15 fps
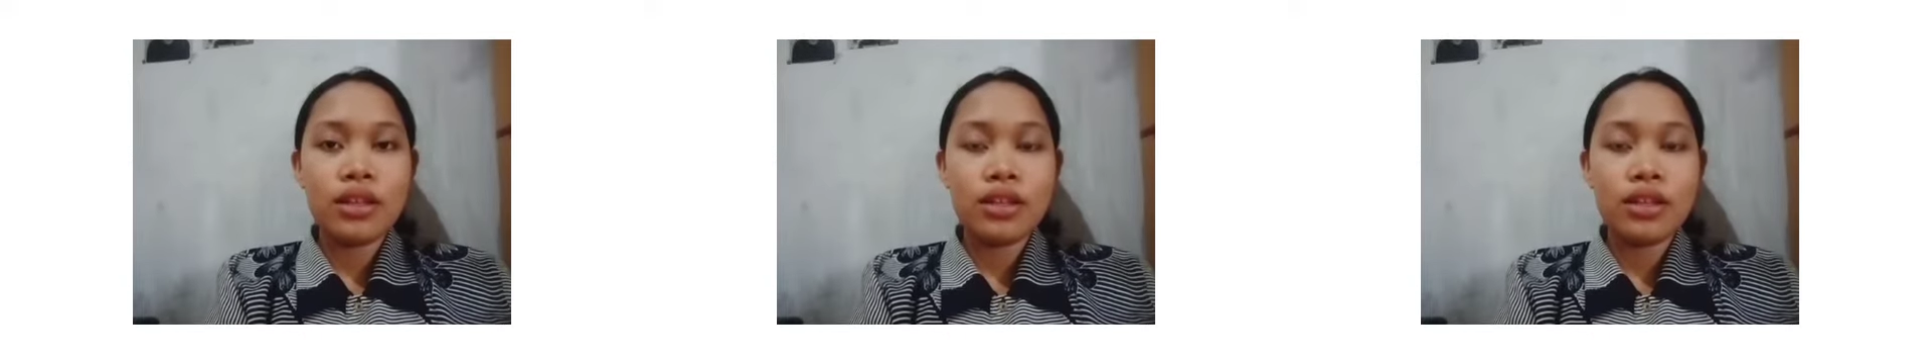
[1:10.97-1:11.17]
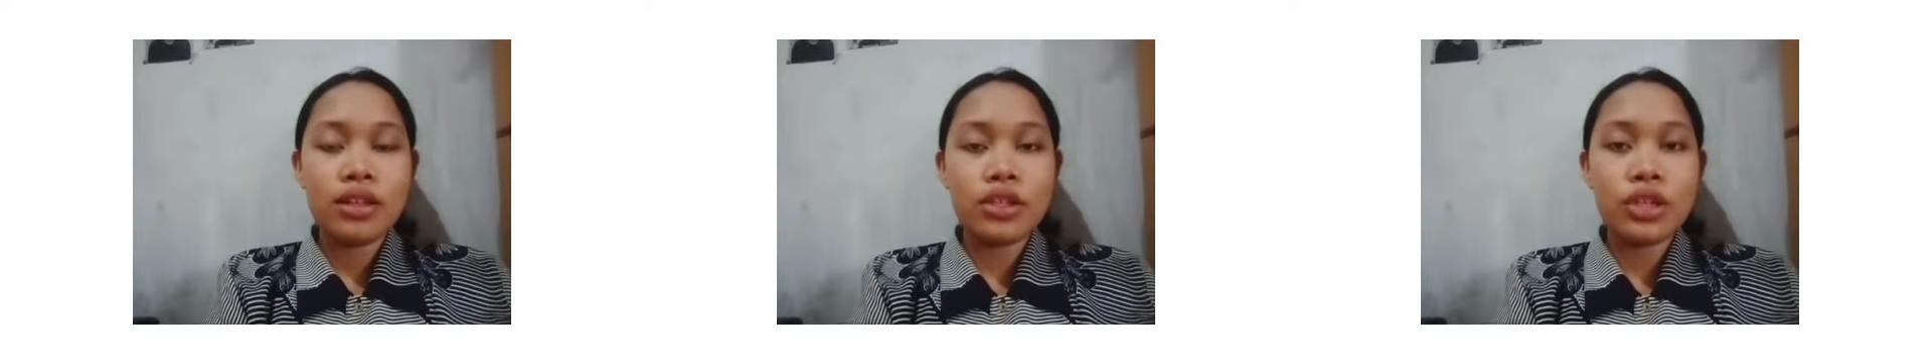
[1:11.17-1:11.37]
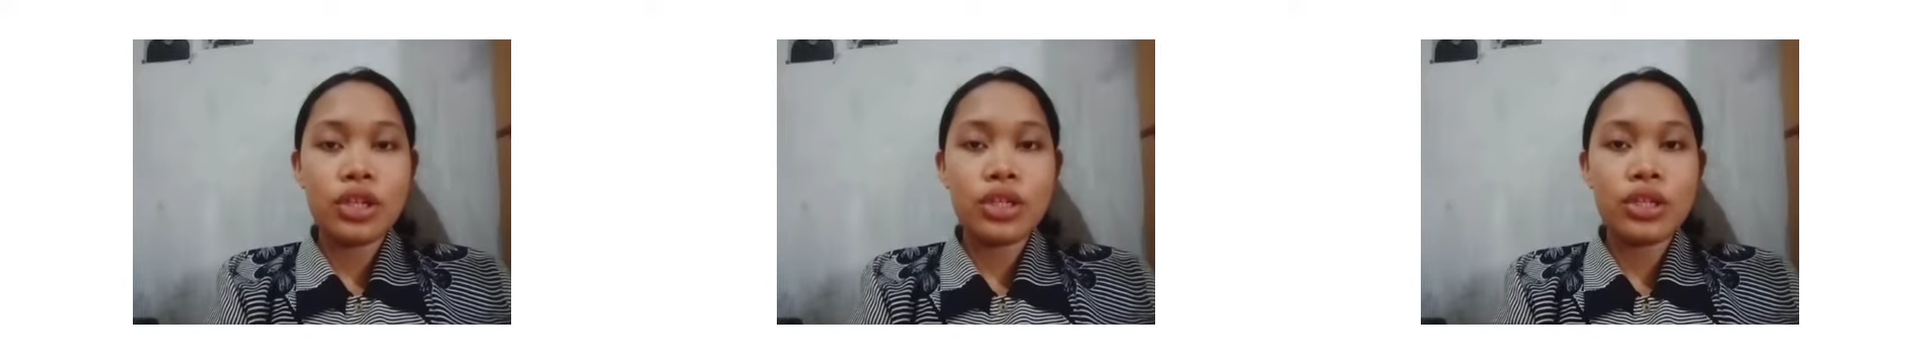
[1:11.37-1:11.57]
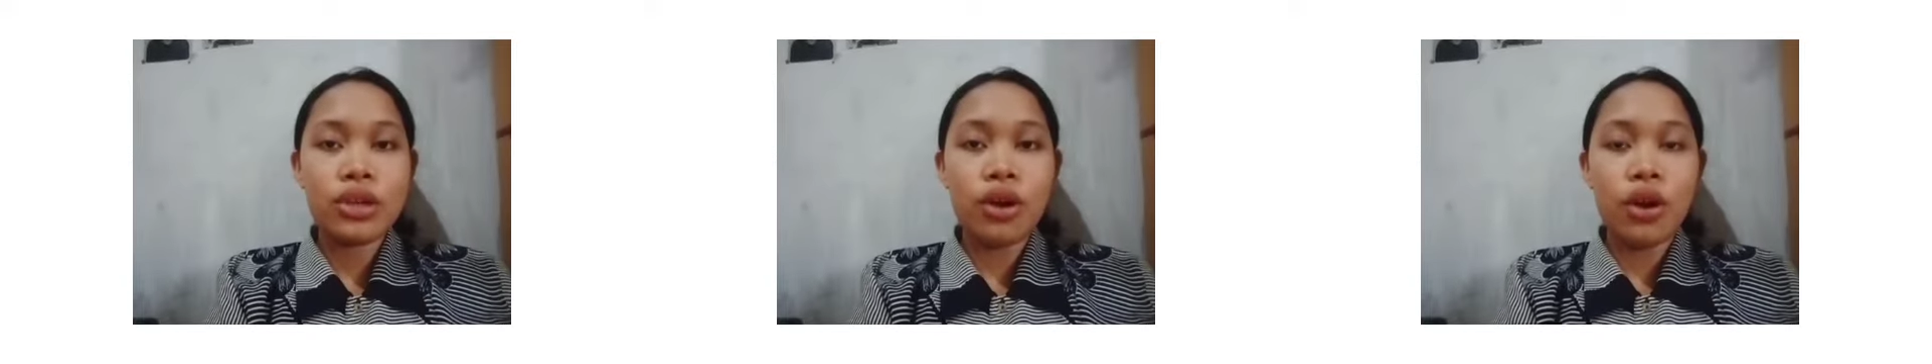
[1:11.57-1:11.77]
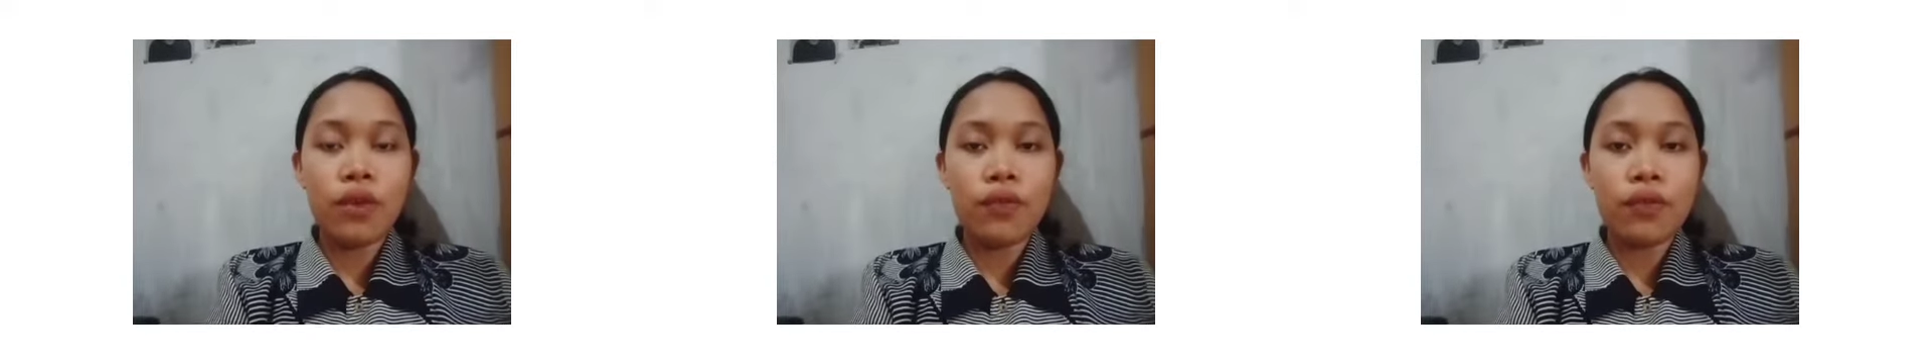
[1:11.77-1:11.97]
the teacher
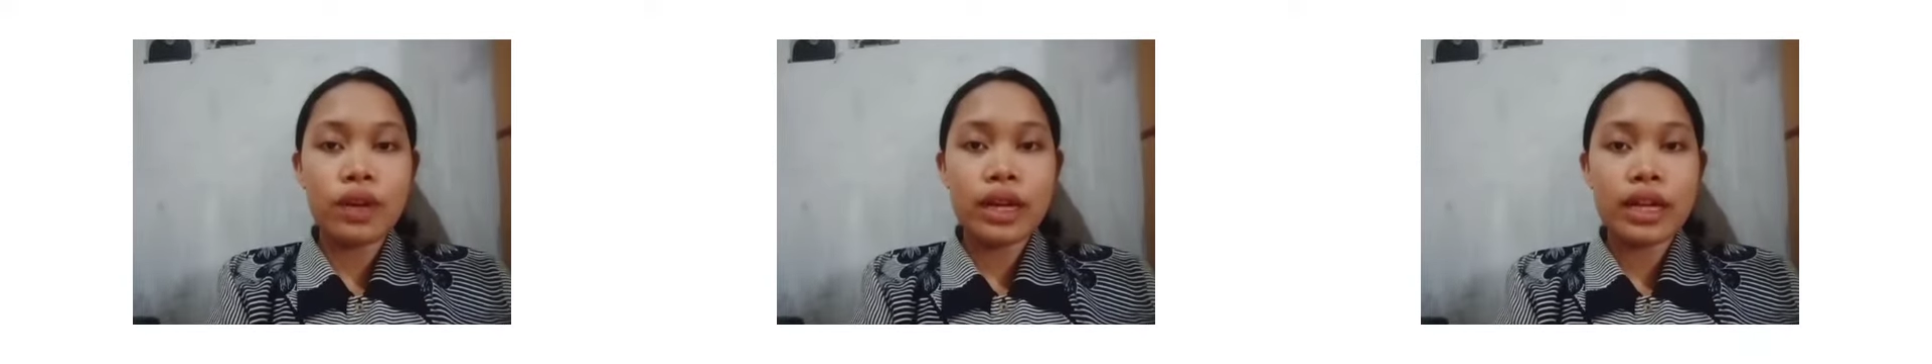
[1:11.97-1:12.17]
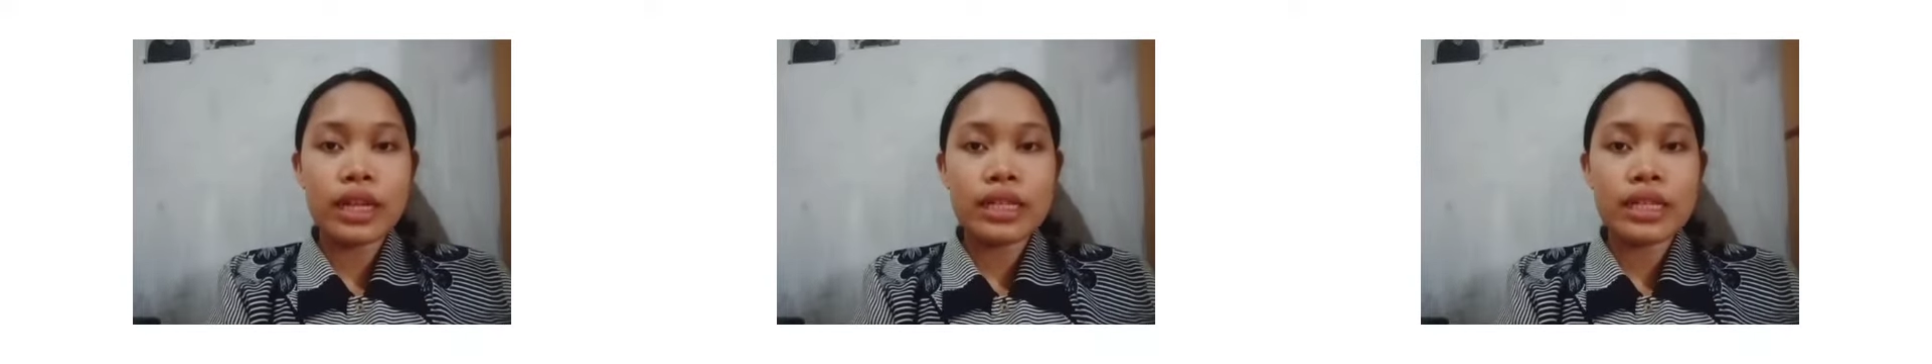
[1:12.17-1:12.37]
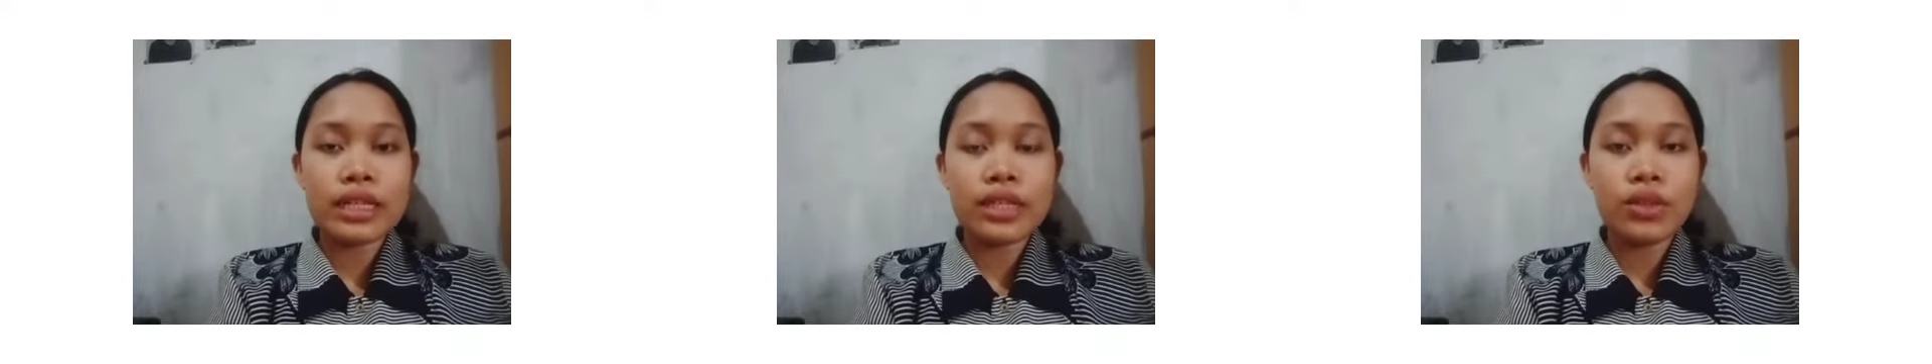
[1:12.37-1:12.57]
or friends